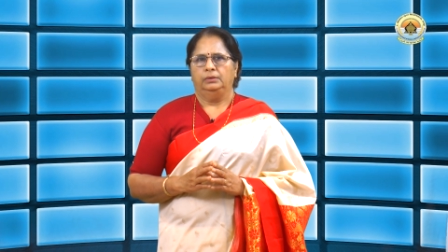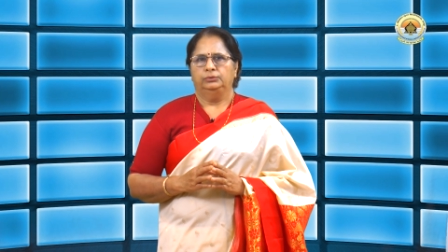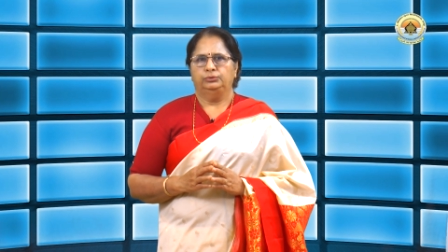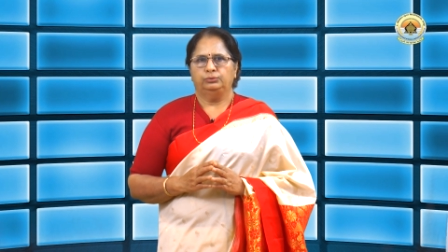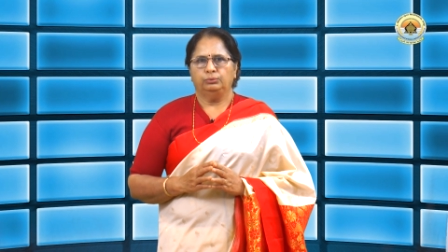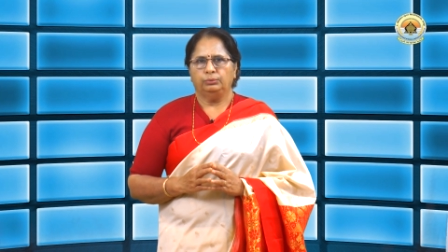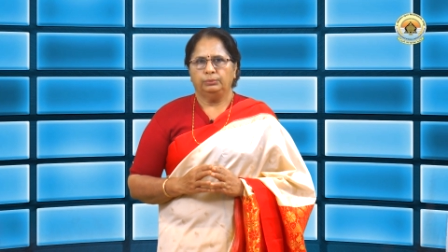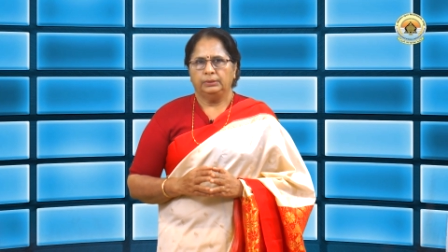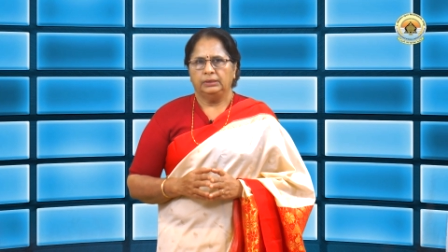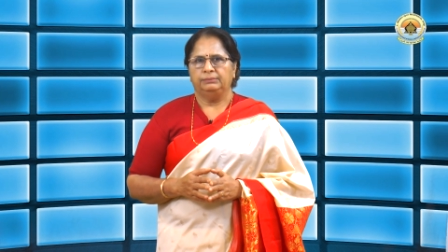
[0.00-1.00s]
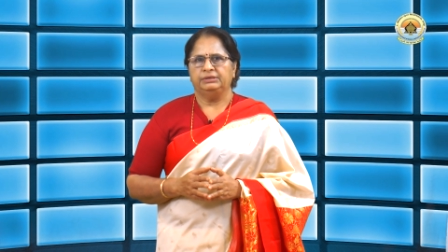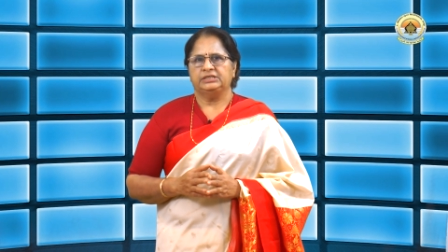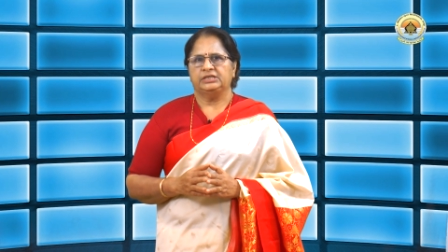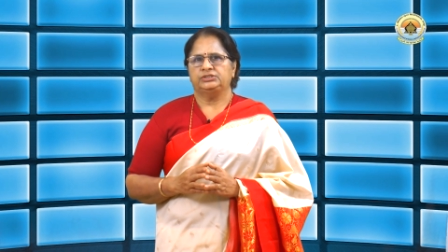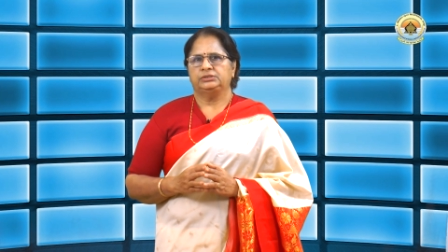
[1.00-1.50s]
Through
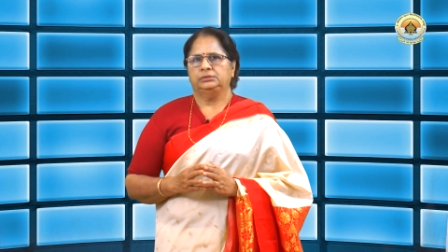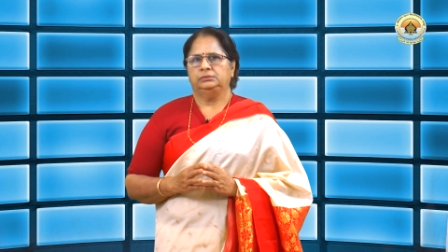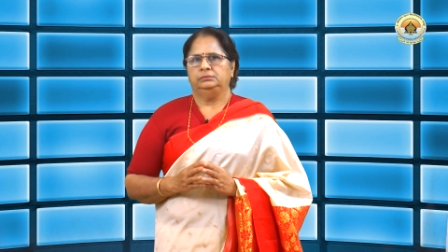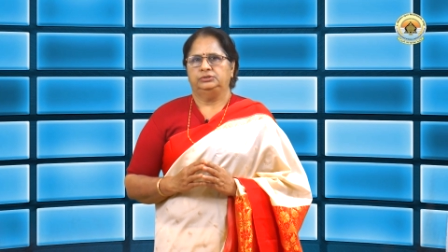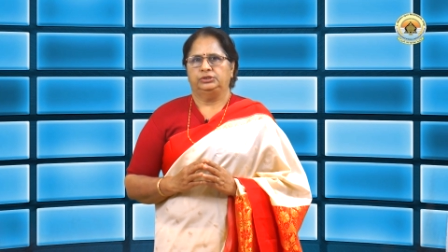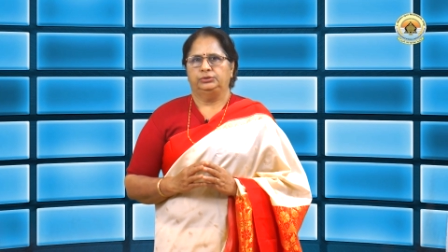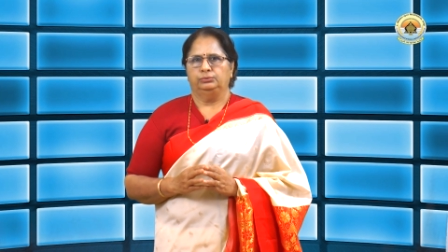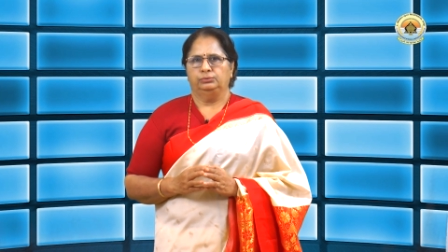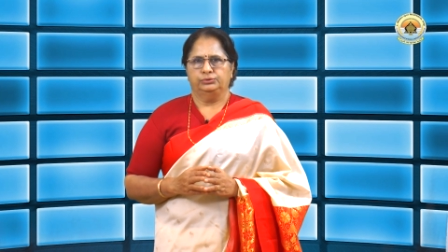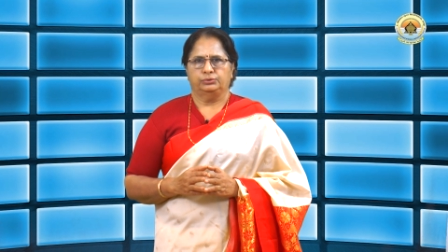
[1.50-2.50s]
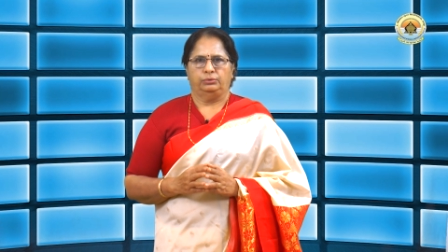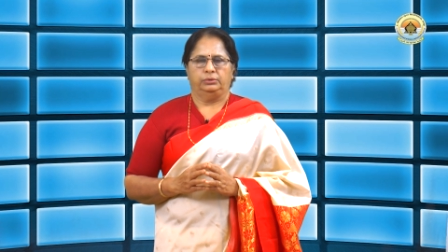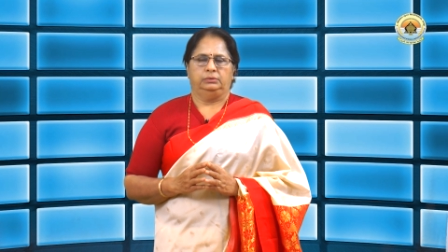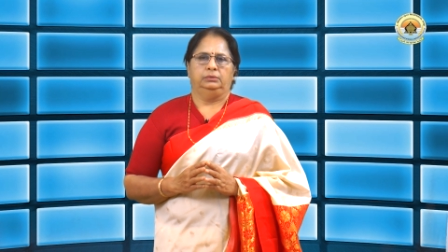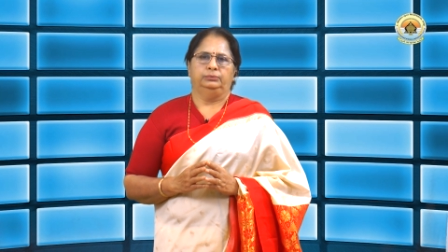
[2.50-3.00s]
imitation, schedules
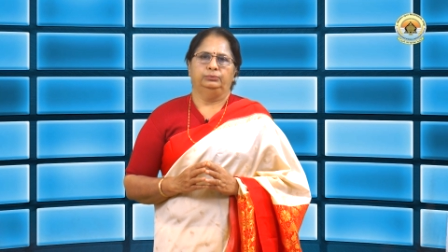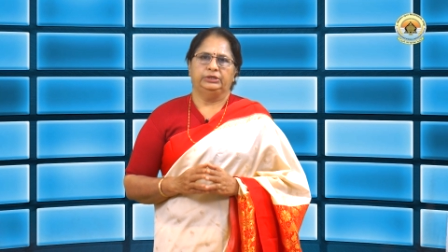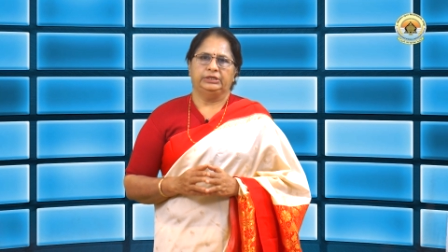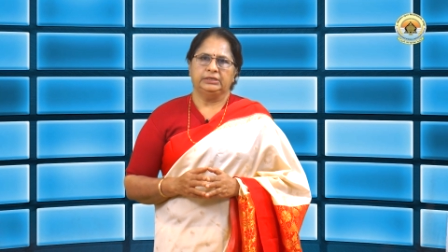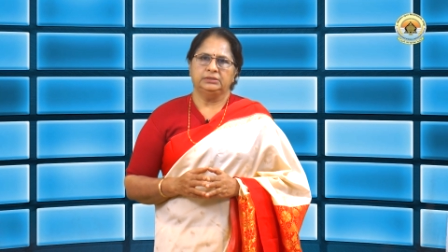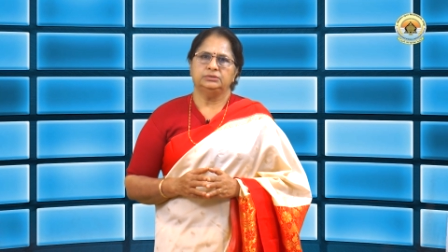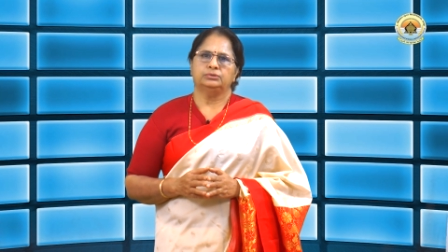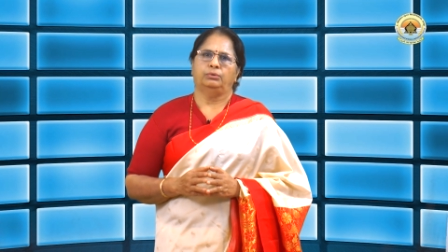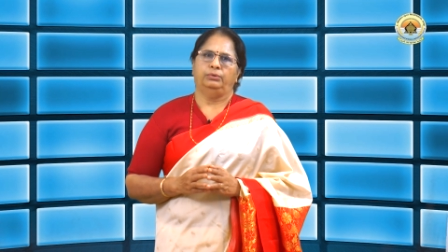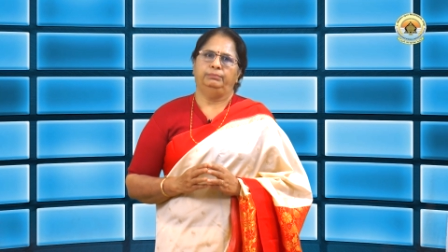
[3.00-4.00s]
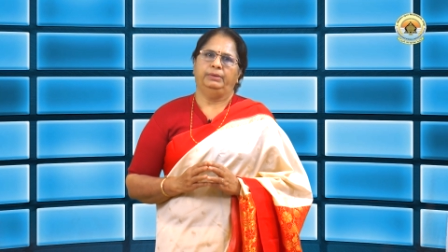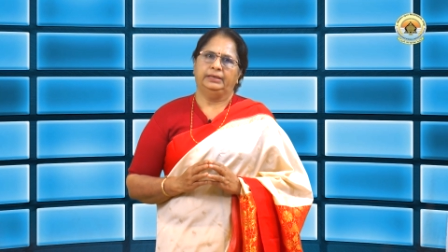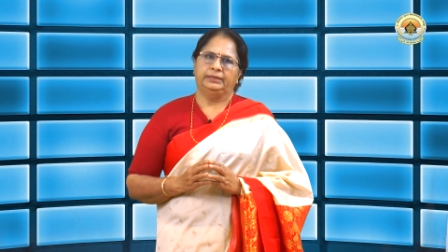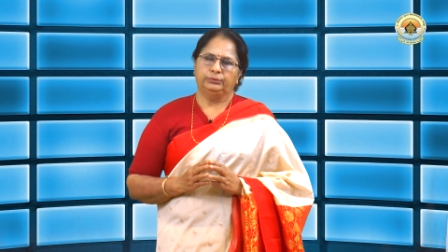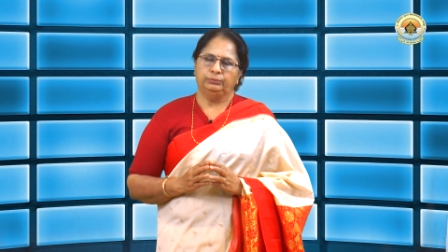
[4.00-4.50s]
or routines, or
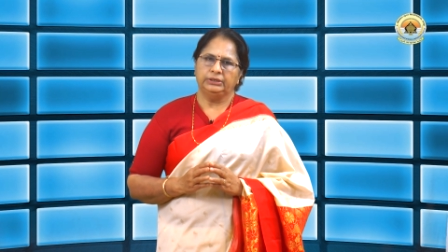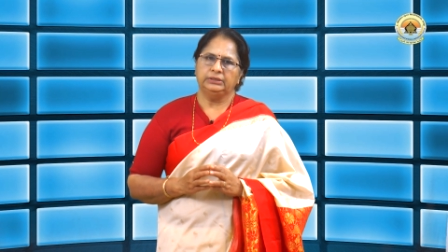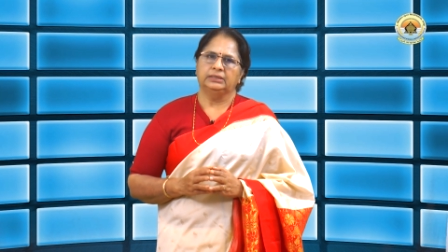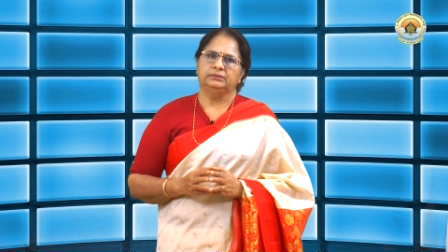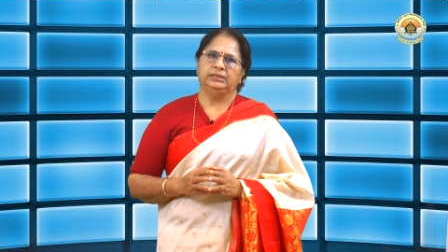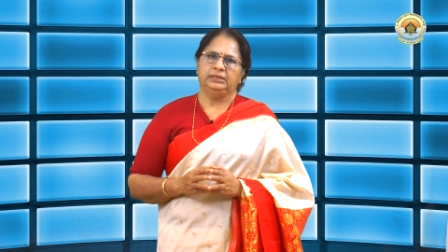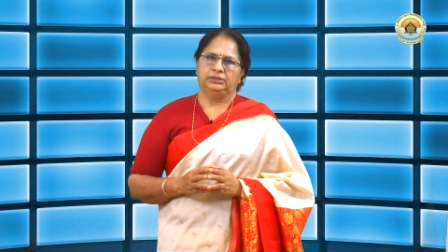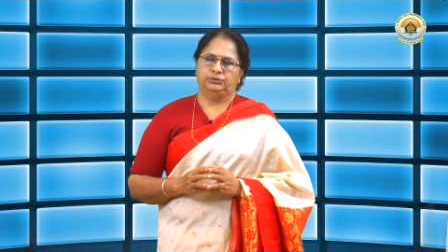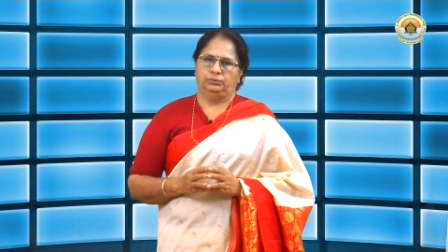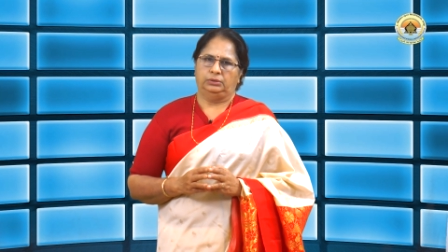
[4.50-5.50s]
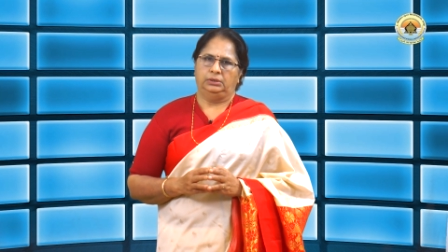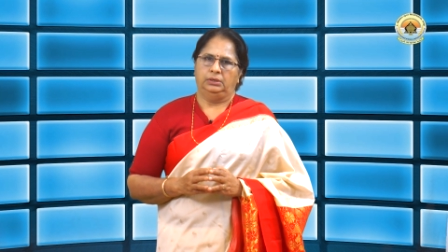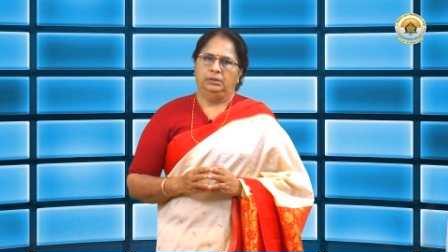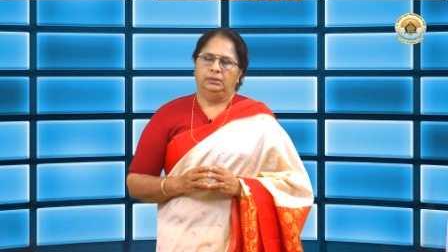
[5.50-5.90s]
by doing nothing at all,